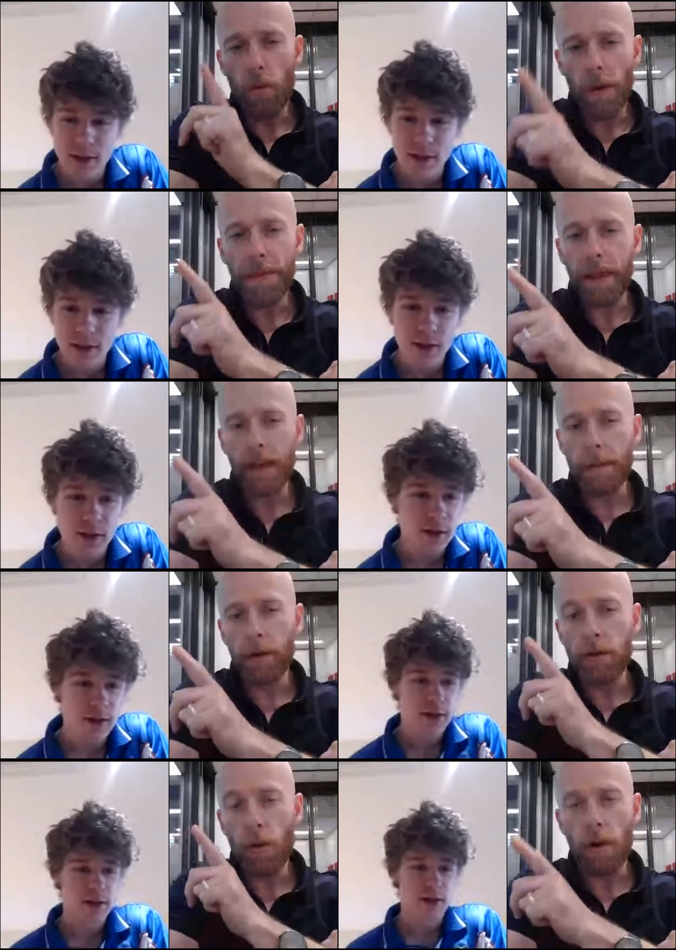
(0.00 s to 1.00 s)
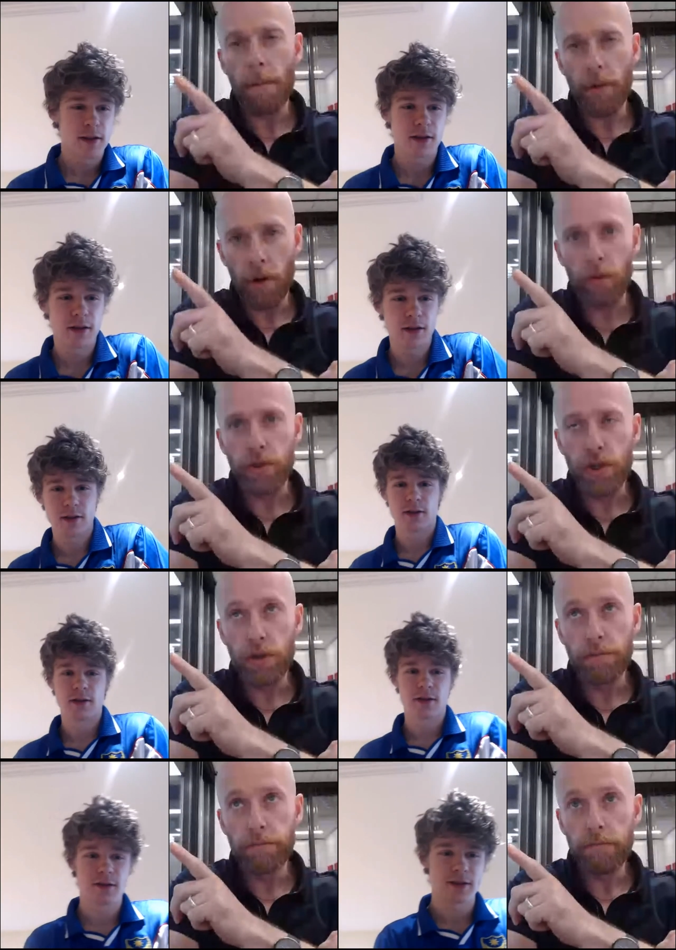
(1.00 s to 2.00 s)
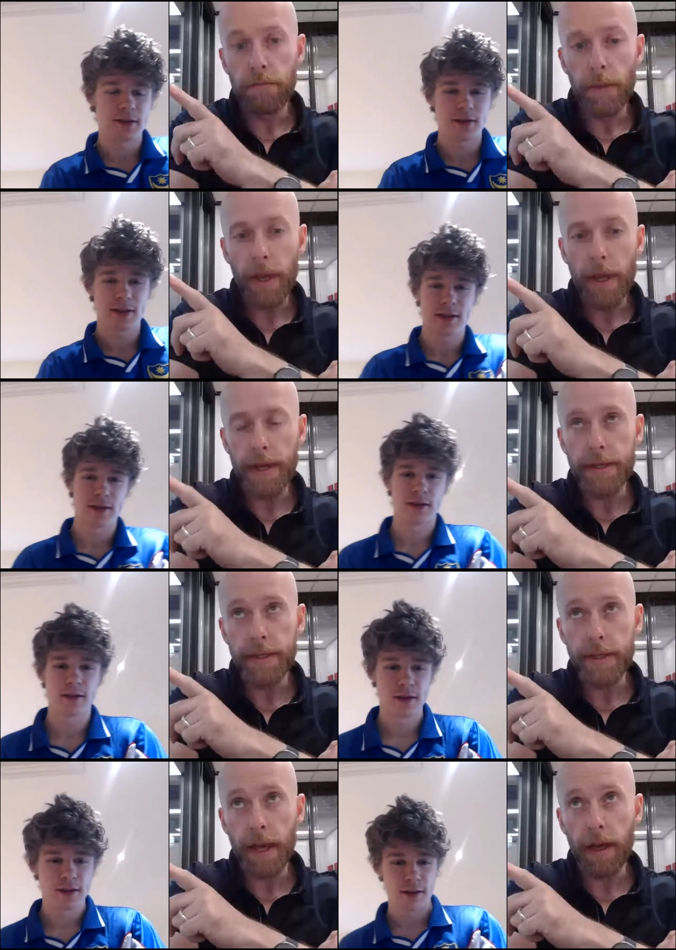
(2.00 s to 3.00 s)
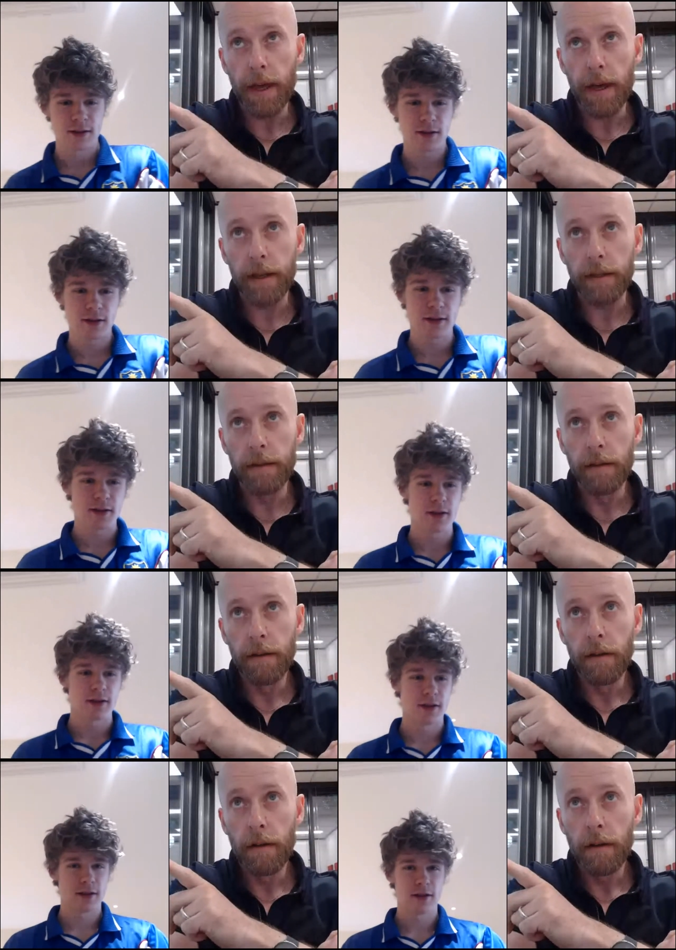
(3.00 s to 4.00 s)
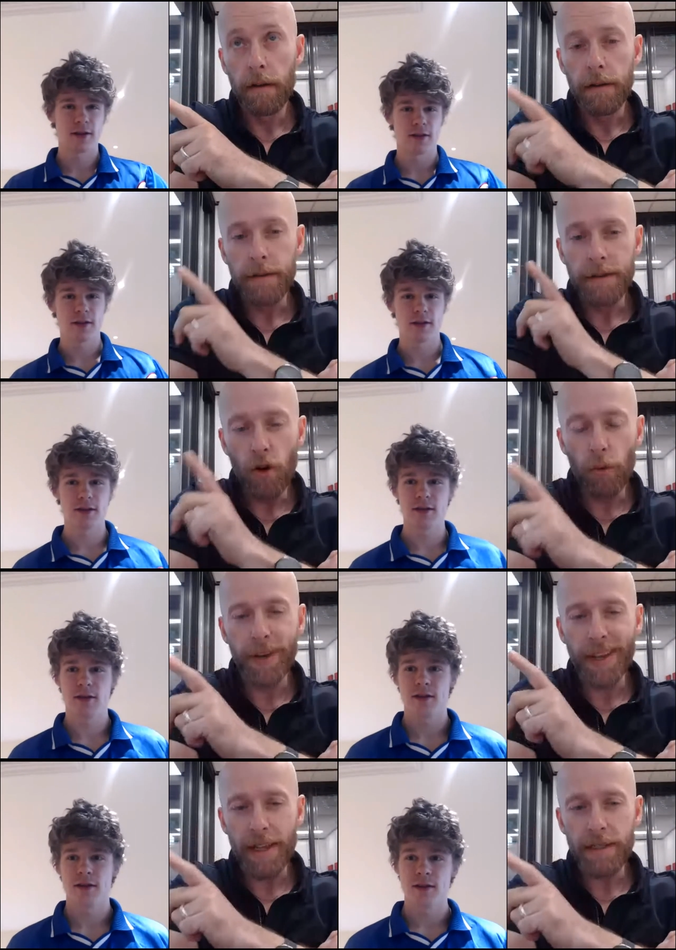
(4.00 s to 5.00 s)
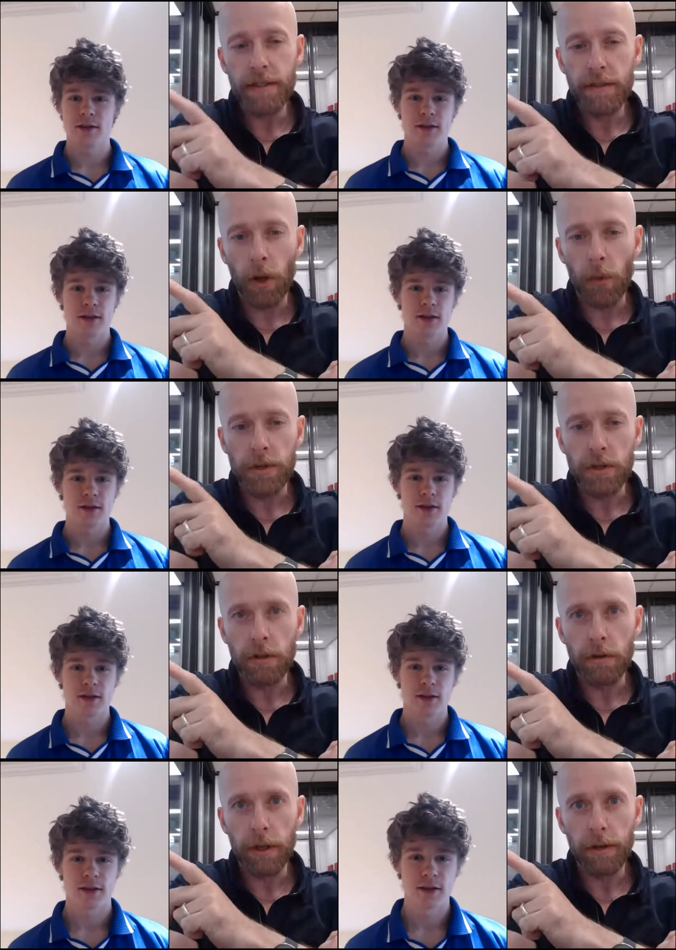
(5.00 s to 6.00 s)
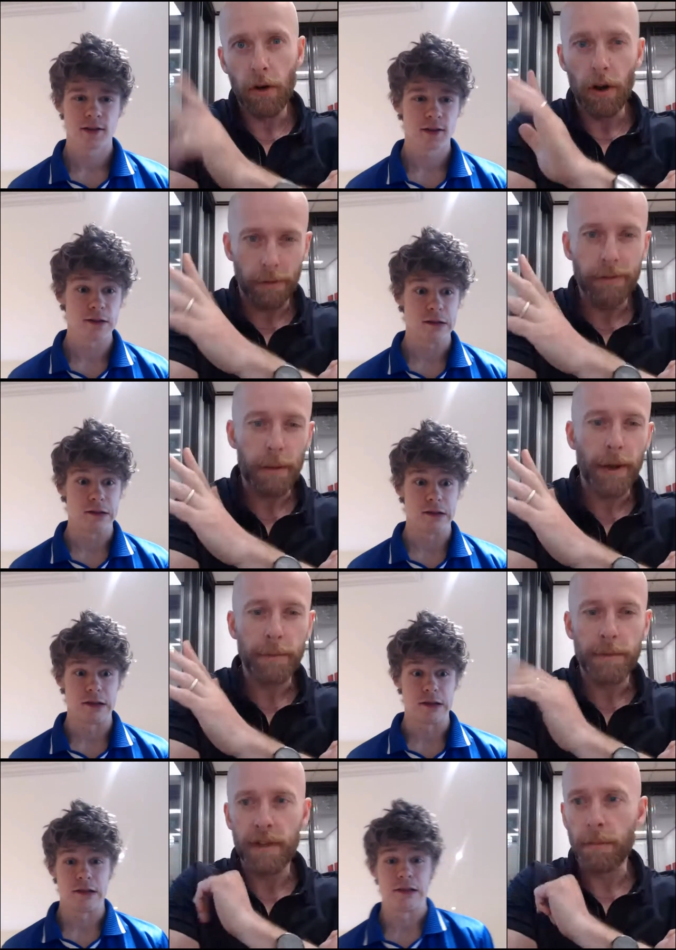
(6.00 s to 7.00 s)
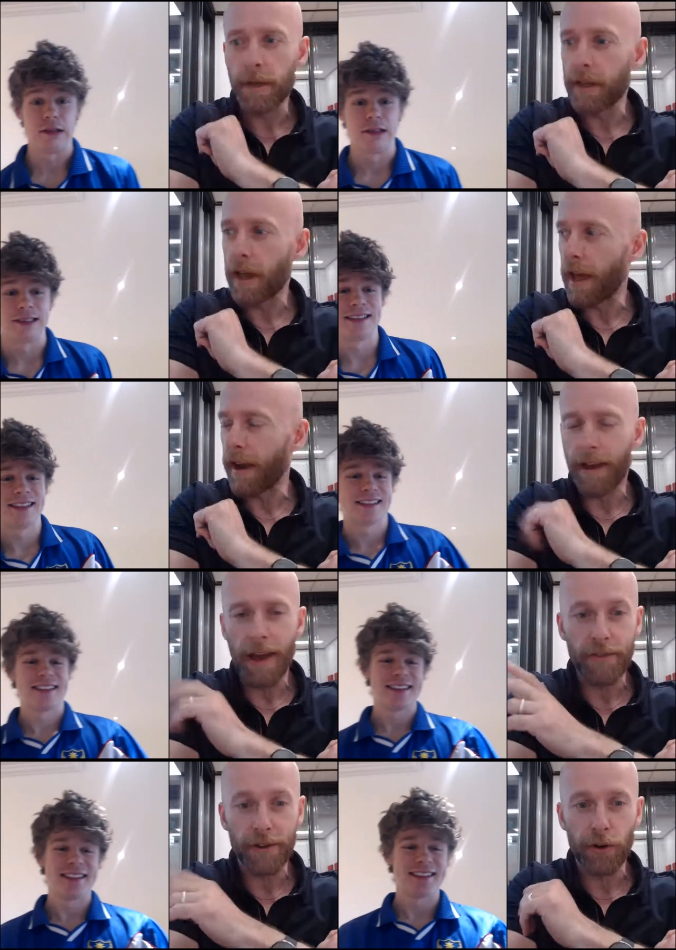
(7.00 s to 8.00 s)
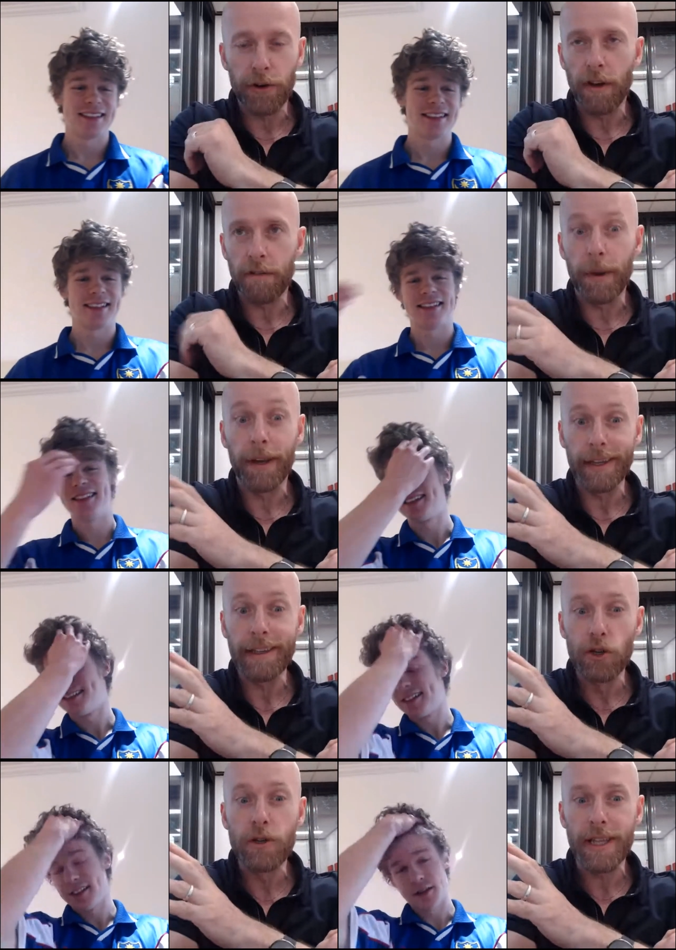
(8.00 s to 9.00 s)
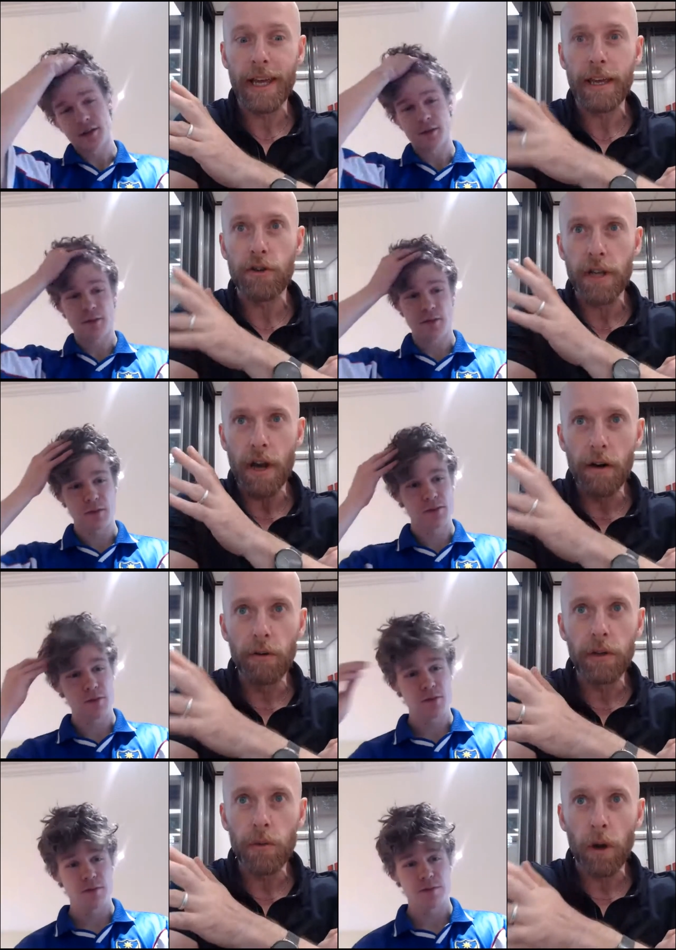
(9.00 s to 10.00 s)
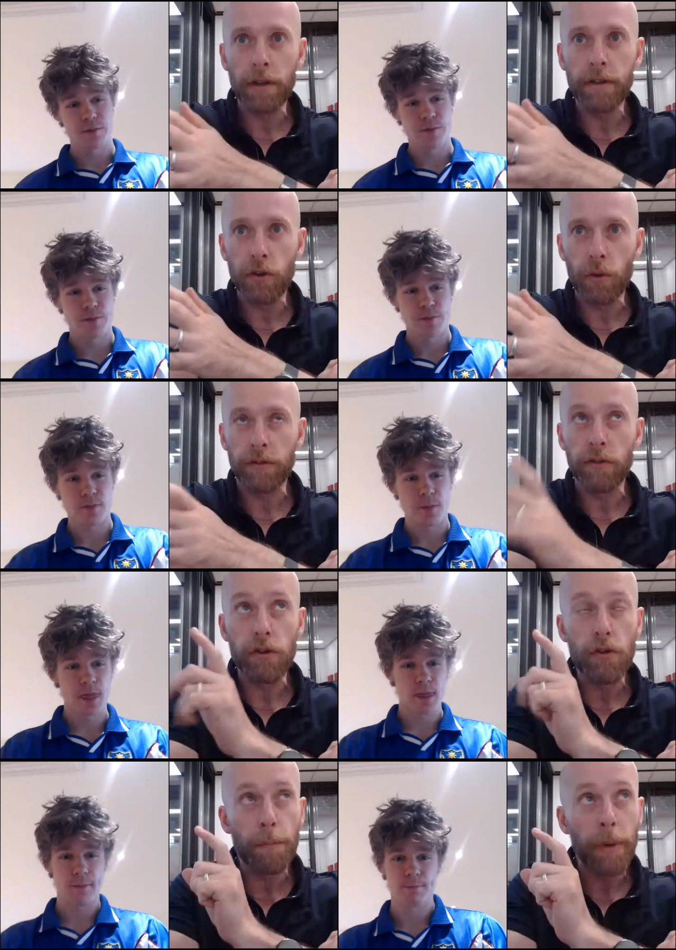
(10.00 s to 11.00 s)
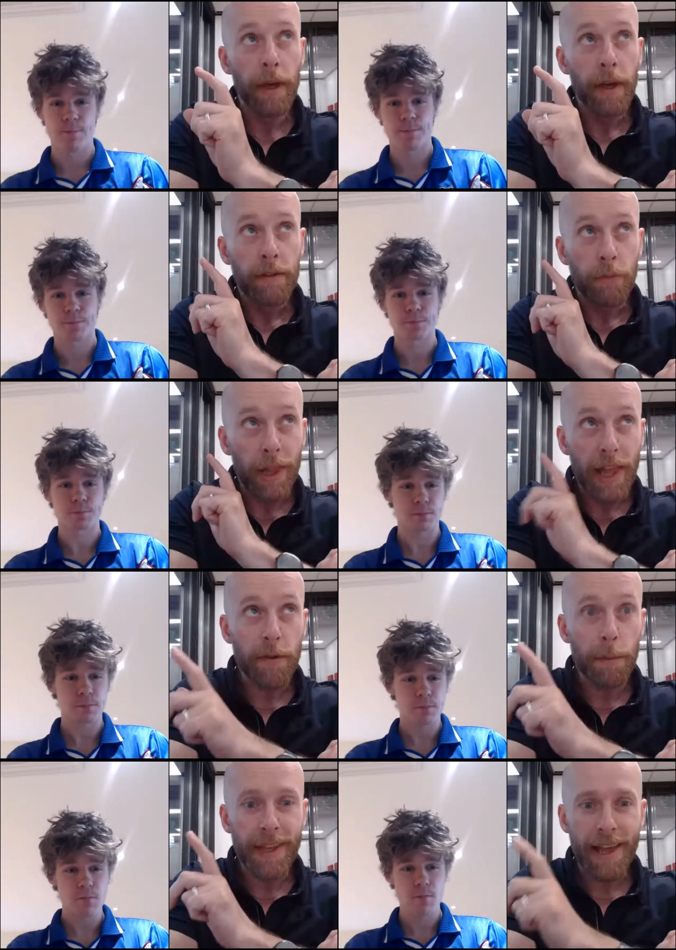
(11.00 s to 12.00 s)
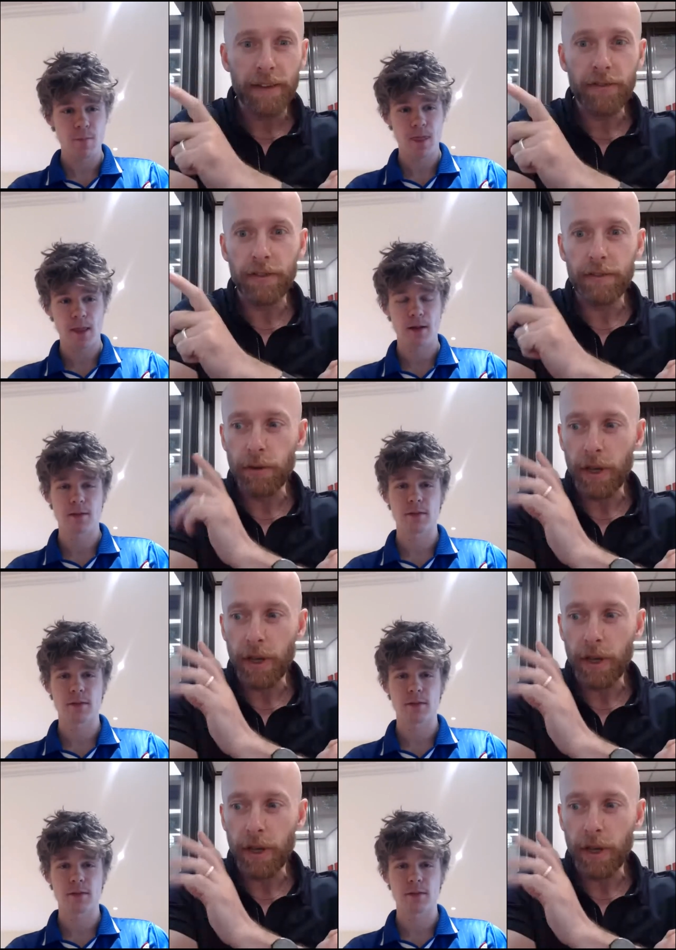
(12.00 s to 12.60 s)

Speaker 1: one thing about your approach is that nobody else is doing what you're doing, or uh, there might be somebody that I haven't heard of, but it looks like you're the only one doing. So you while everybody else is